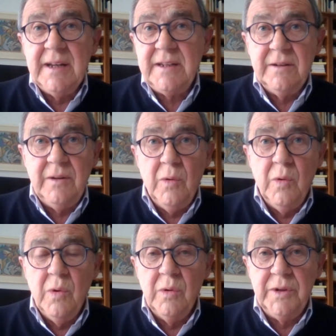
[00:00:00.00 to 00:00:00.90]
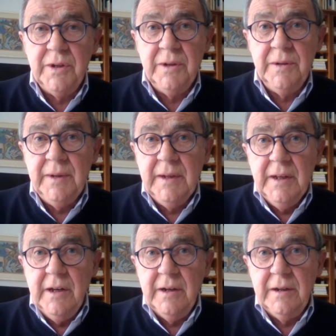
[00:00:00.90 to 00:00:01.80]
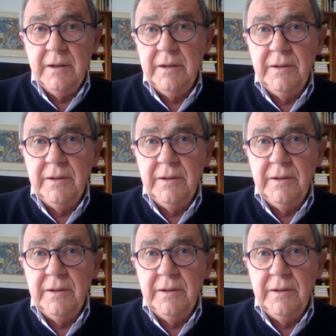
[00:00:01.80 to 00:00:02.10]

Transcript: as all the, uh,